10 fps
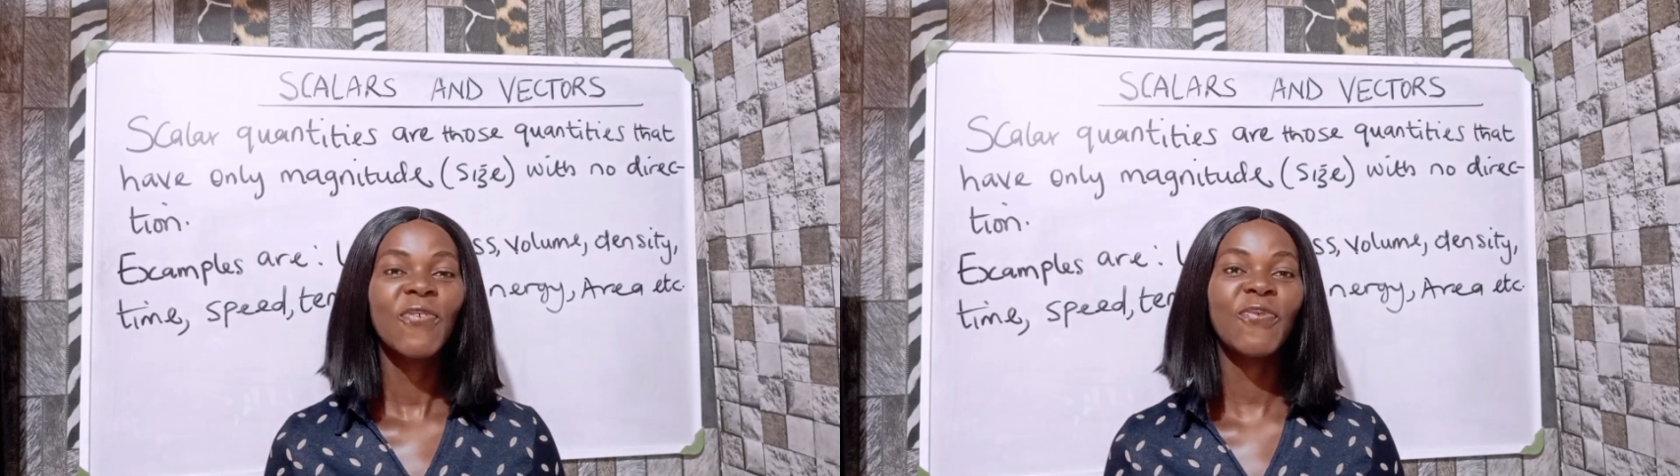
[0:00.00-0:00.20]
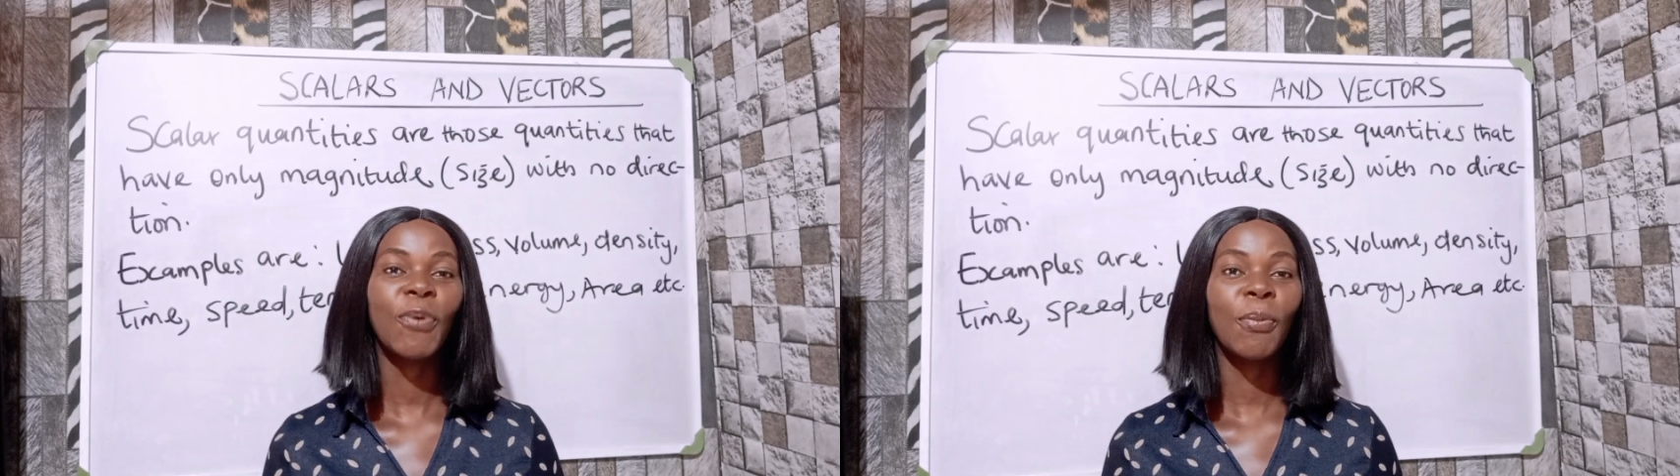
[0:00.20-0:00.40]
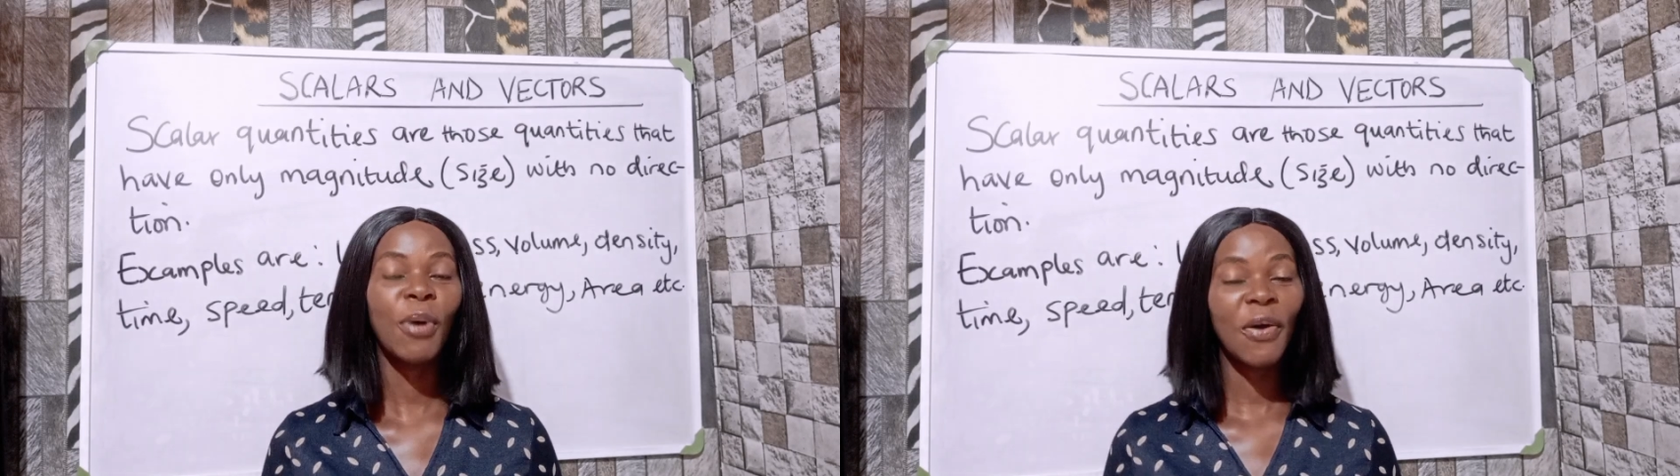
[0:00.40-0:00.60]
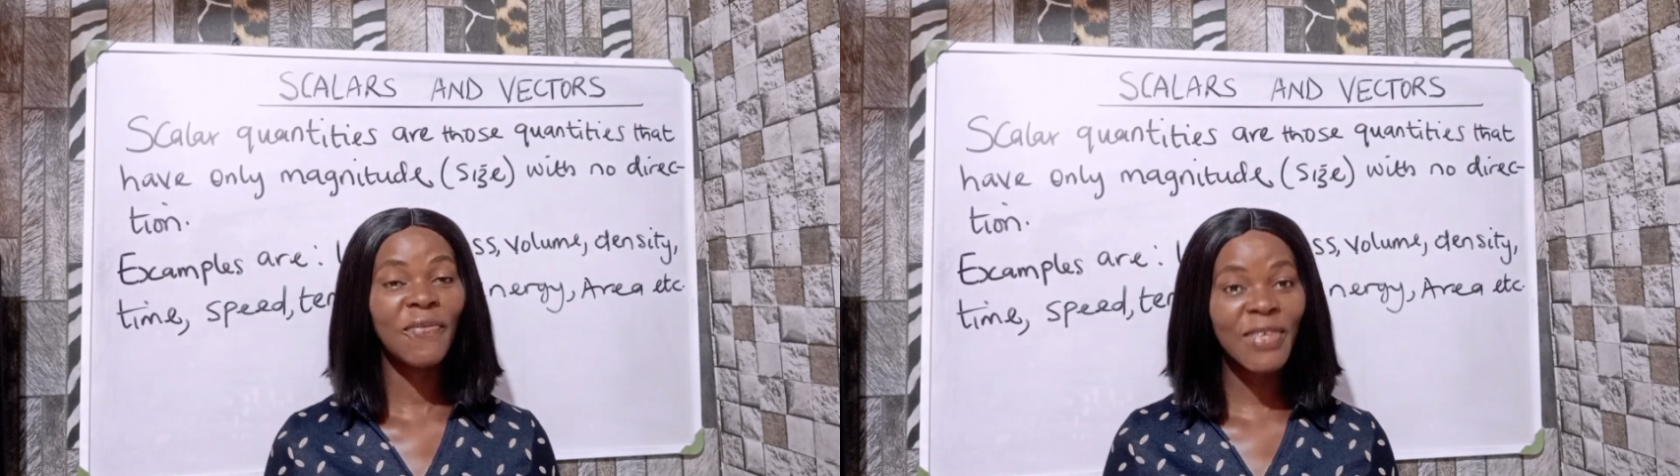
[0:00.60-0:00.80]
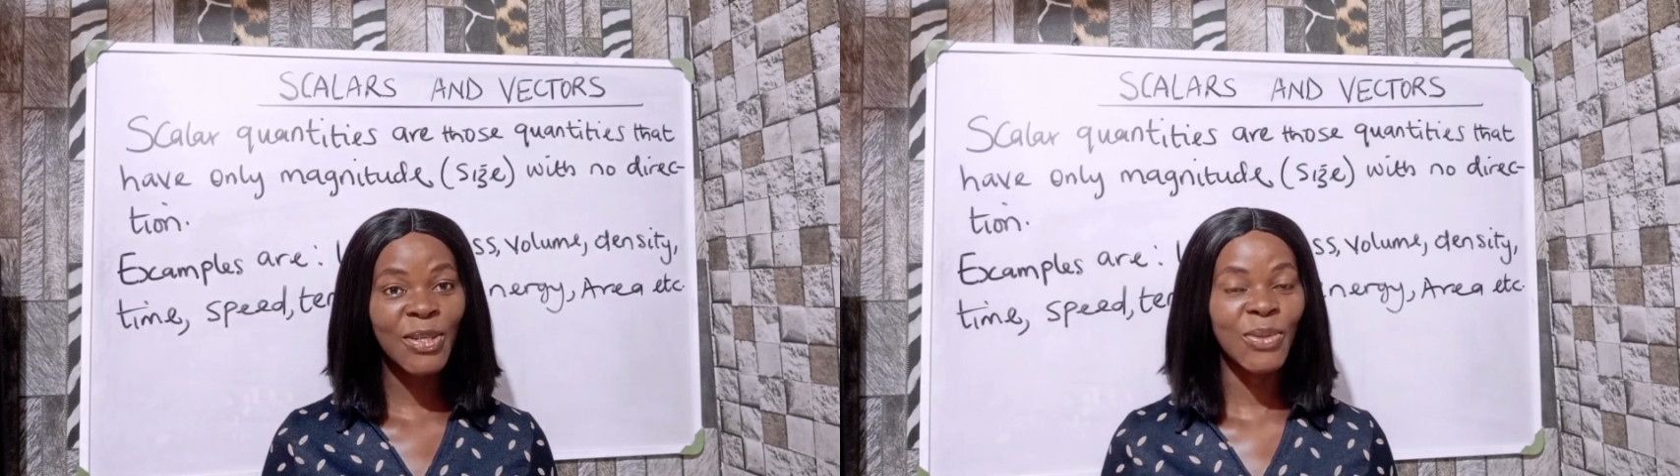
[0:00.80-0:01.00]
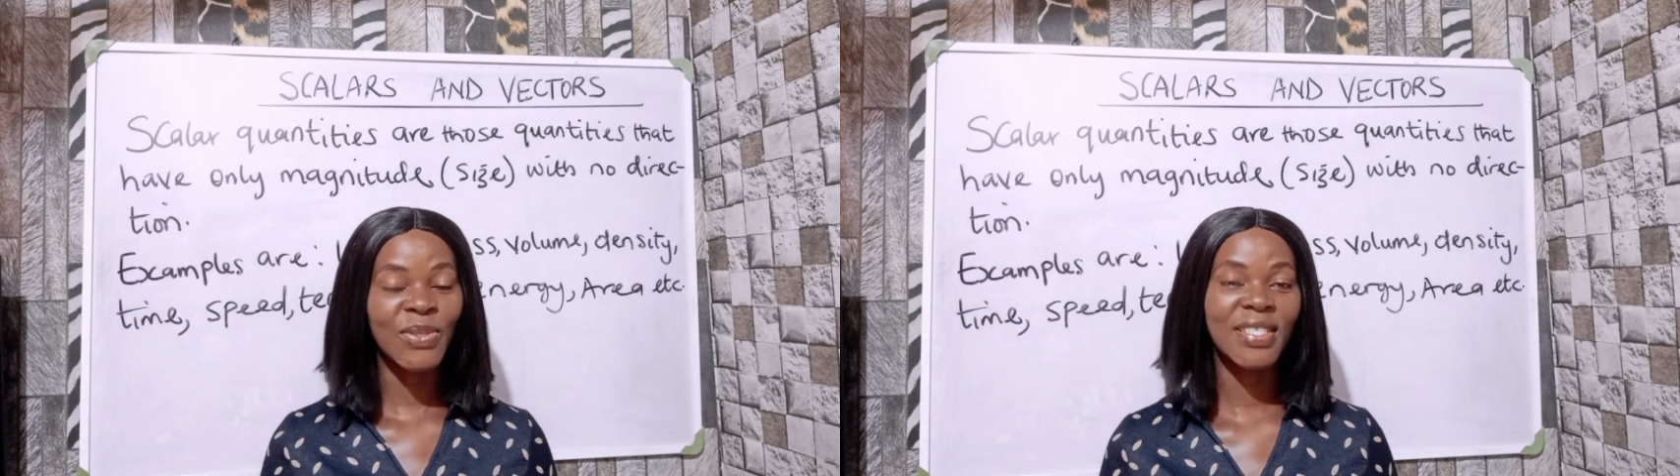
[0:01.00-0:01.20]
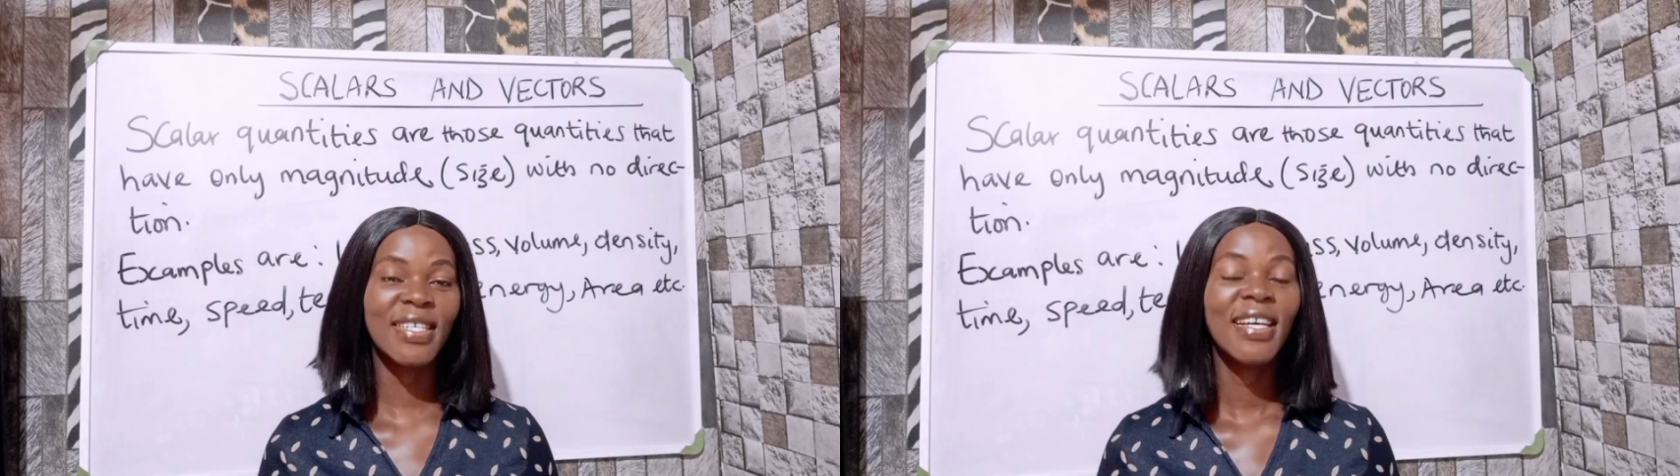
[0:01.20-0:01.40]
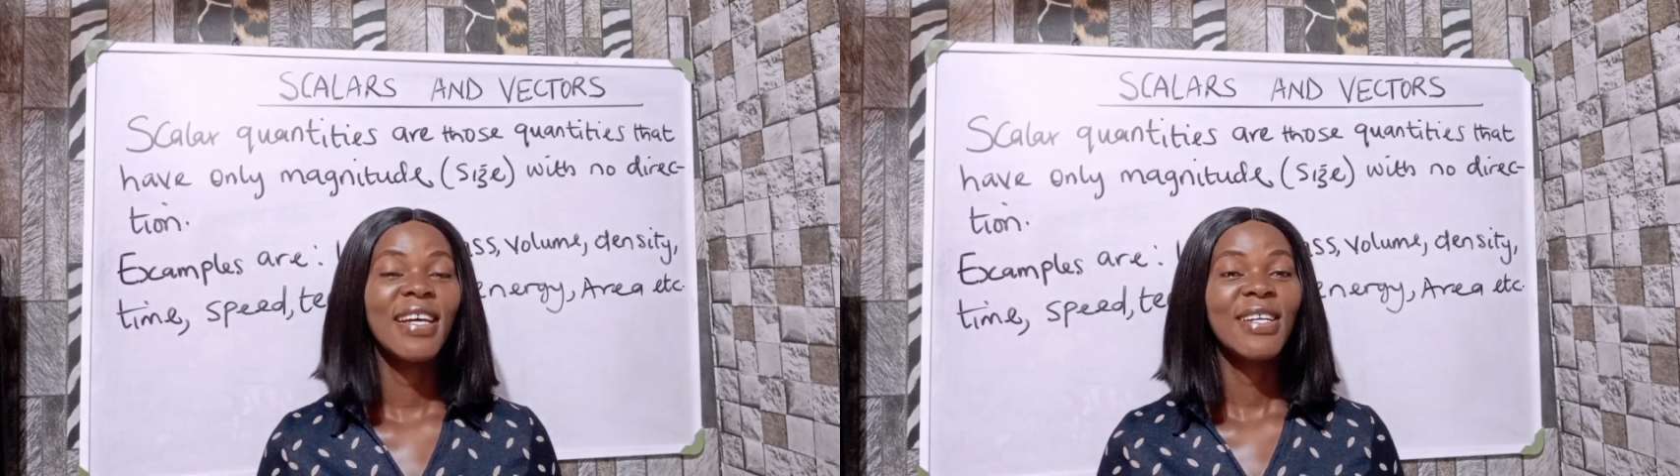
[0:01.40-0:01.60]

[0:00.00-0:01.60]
for more videos.